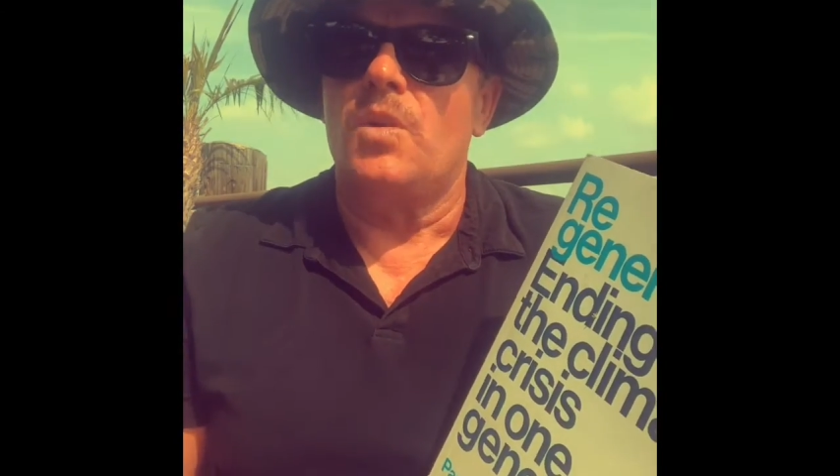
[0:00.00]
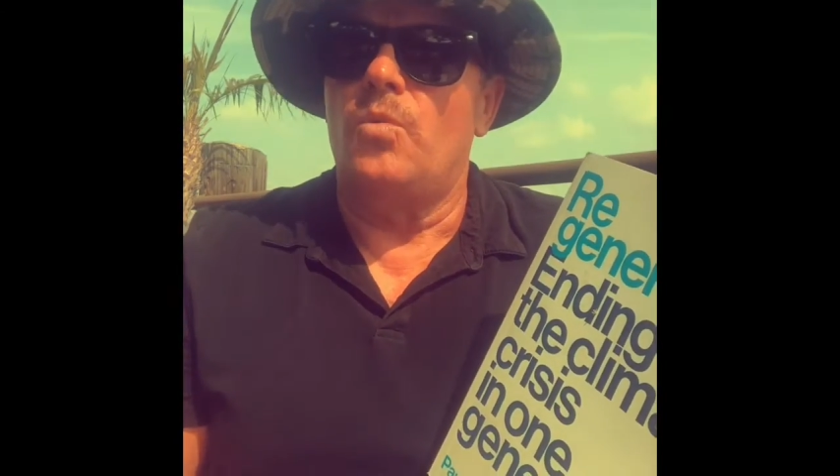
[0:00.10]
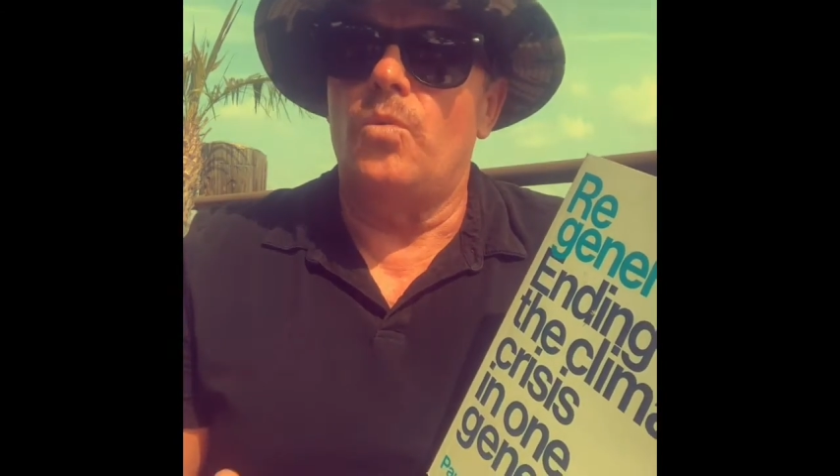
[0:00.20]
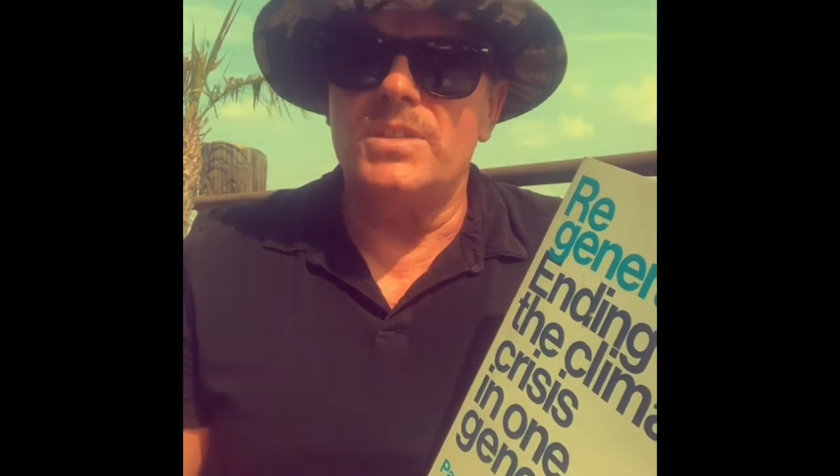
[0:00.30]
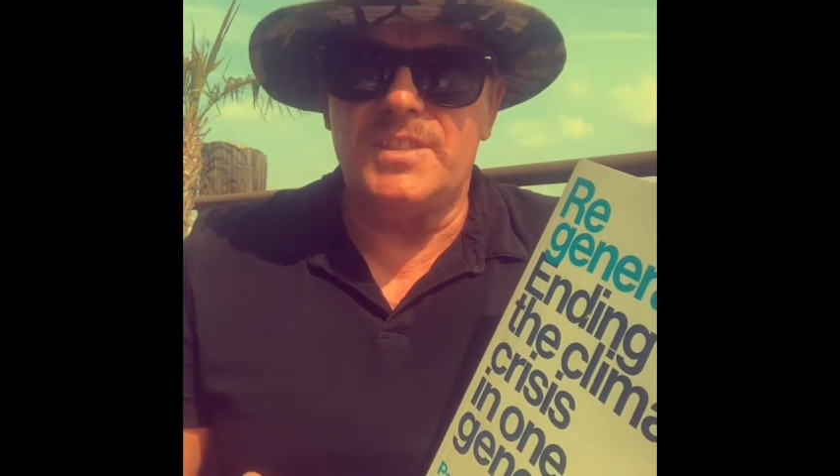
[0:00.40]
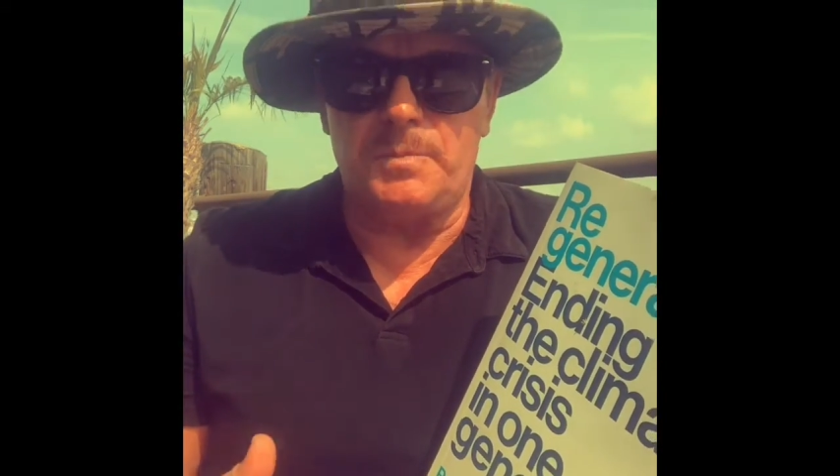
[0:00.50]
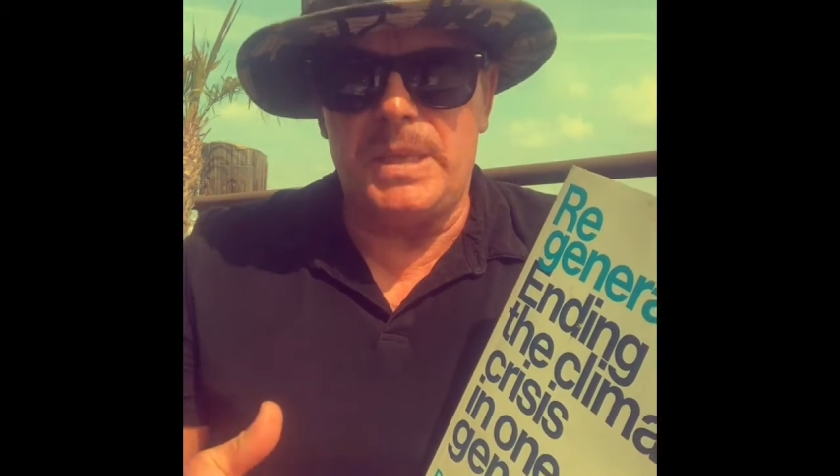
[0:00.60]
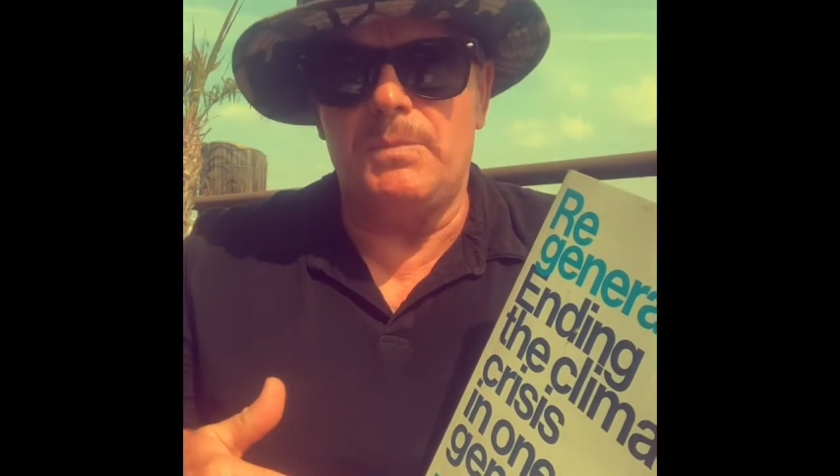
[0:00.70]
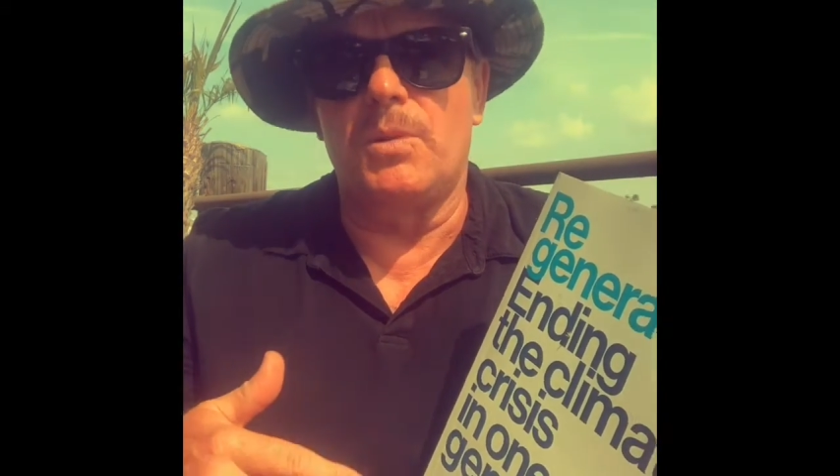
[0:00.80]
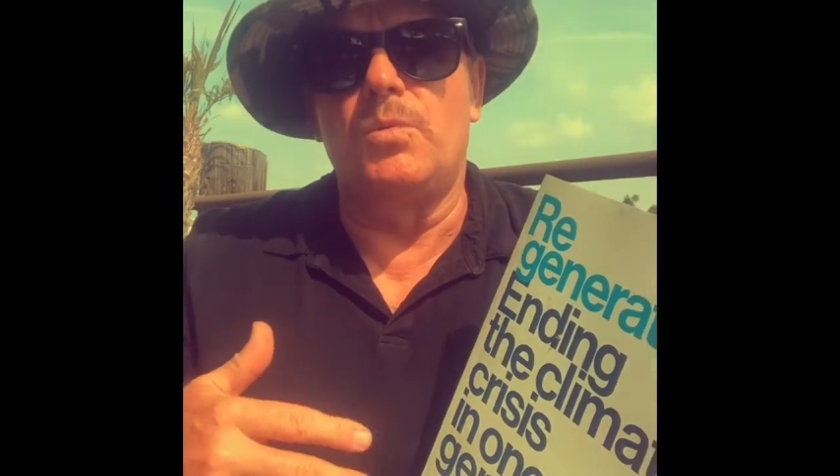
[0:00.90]
once
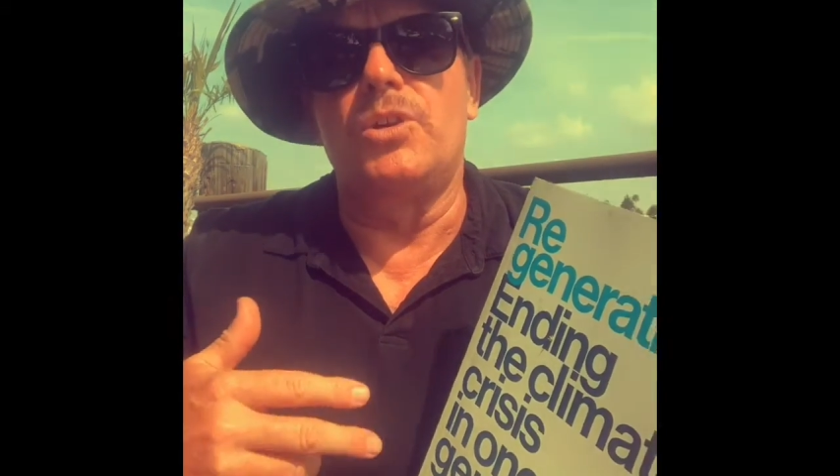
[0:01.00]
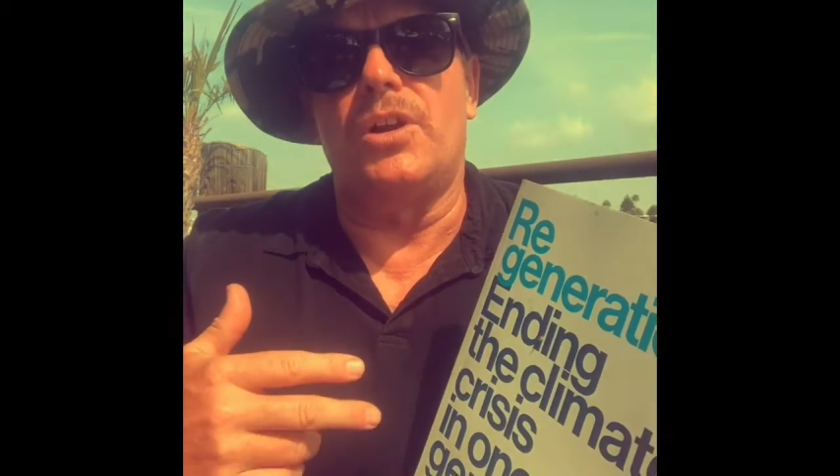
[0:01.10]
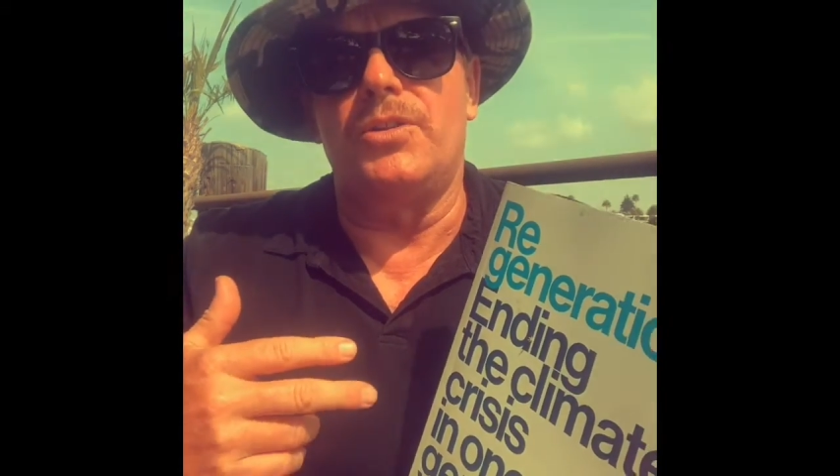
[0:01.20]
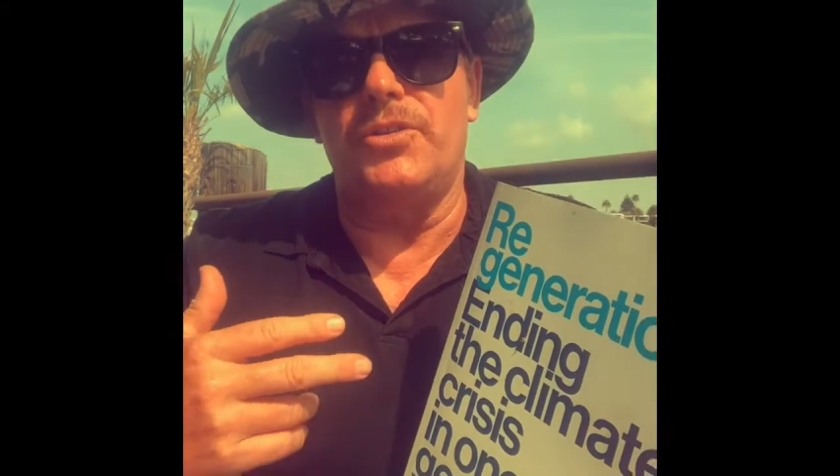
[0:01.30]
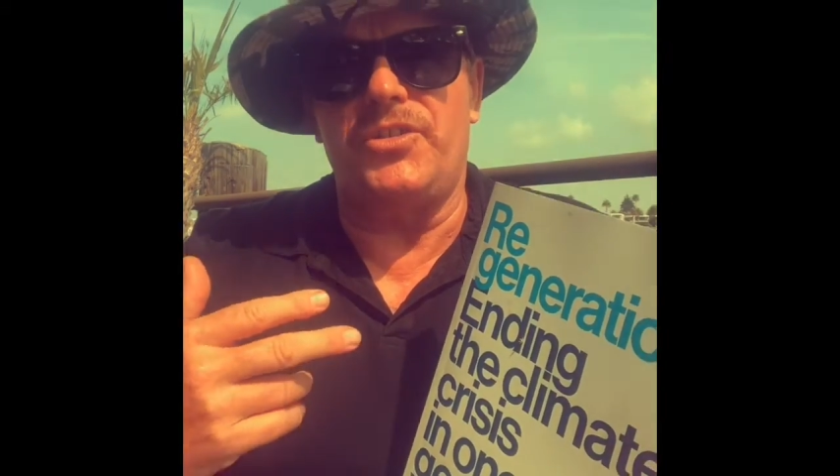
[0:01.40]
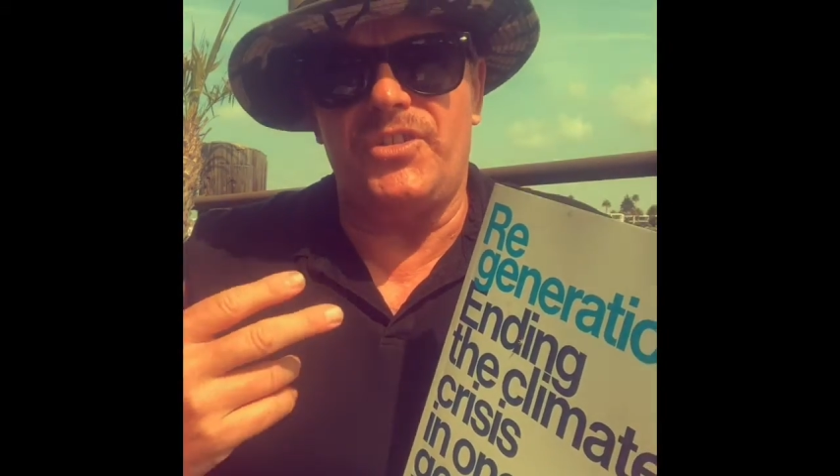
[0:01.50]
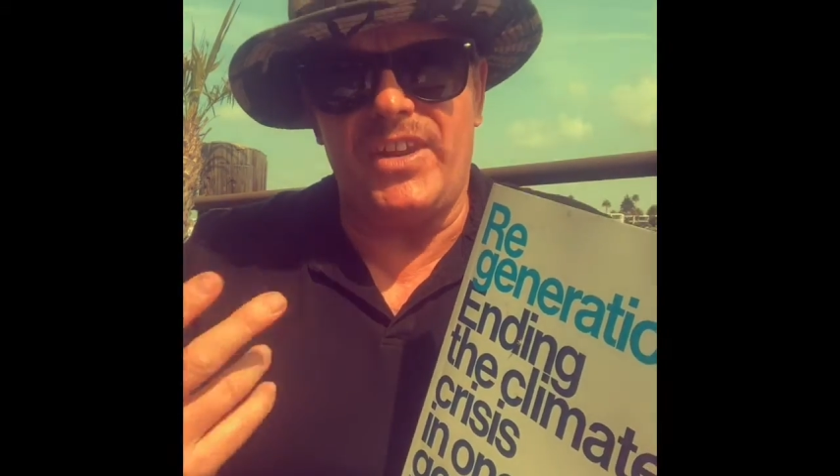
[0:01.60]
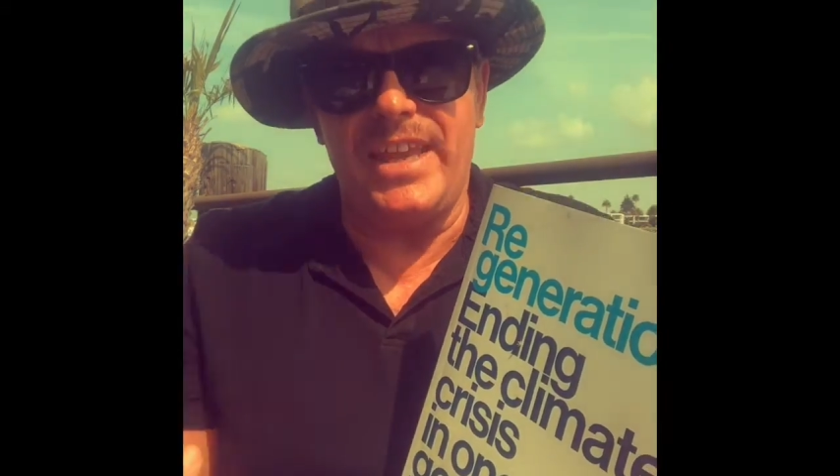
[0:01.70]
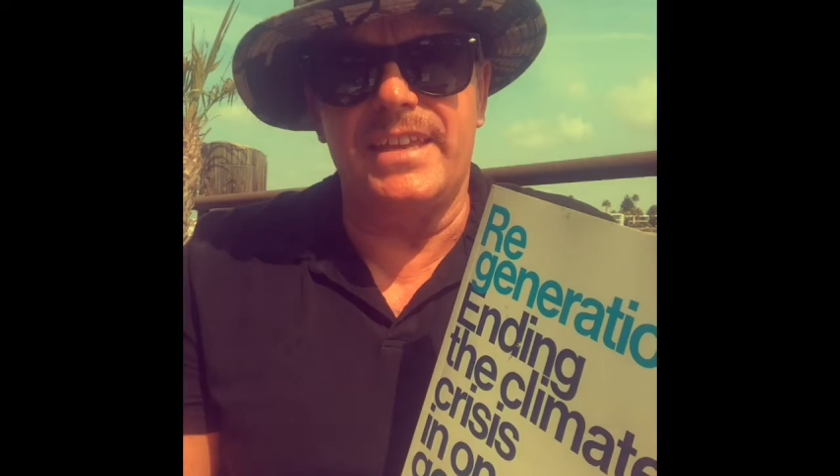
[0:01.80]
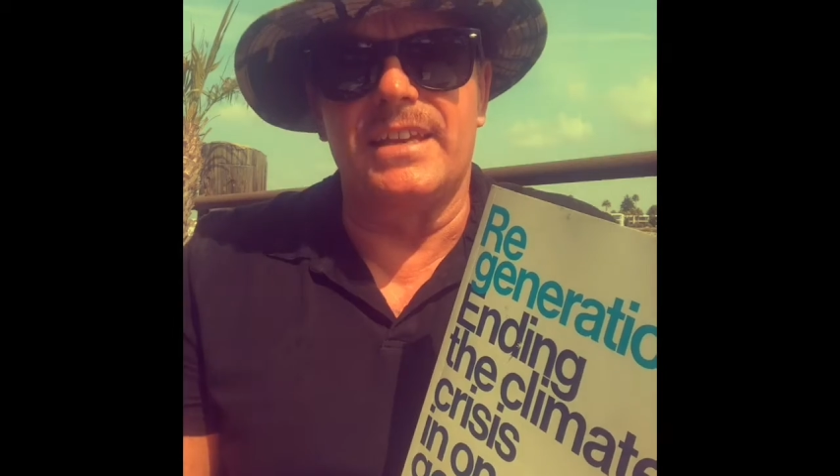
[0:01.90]
people would understand